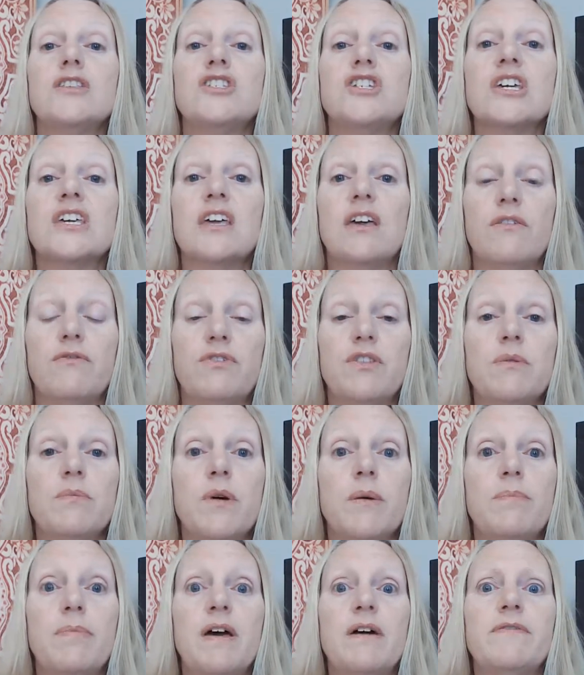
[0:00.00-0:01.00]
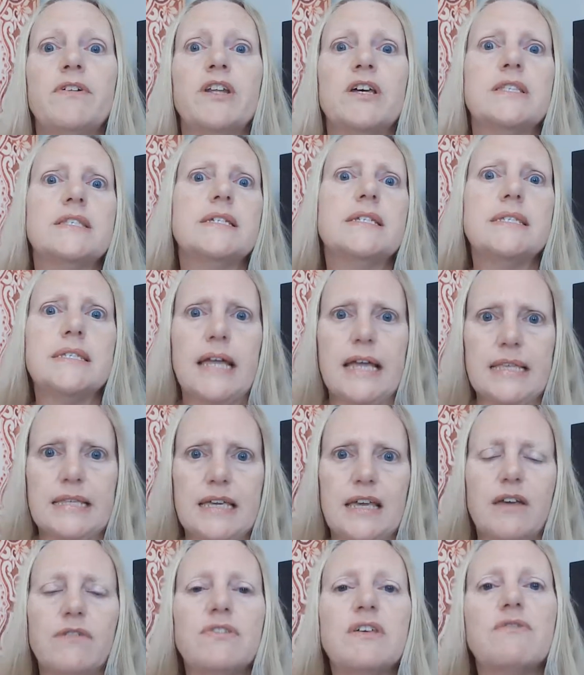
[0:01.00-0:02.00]
to give them a bit of an
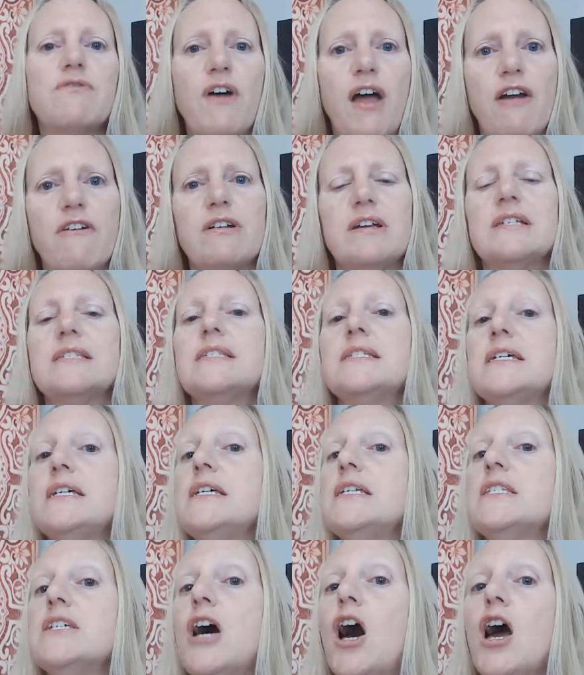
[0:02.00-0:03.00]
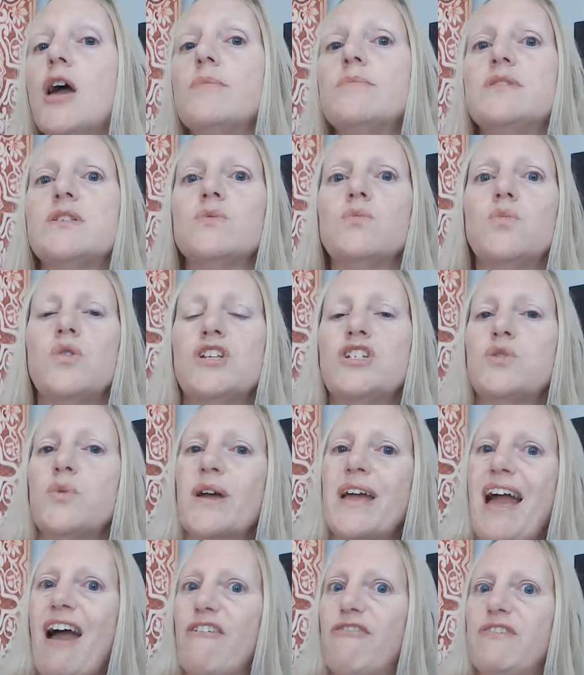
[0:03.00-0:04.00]
understanding of the various tea types and which
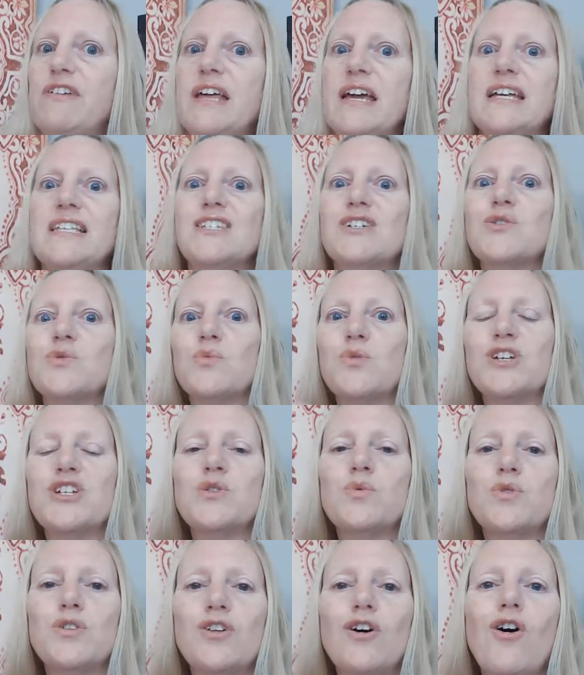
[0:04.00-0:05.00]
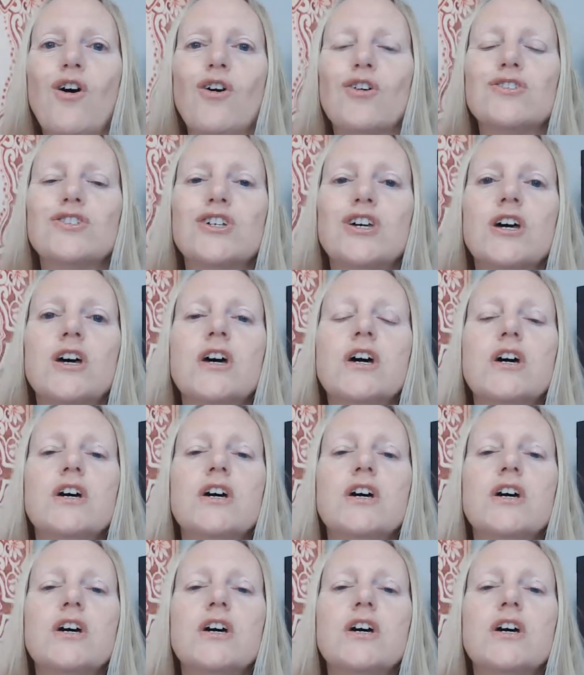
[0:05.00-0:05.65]
were caffeinated and which were not.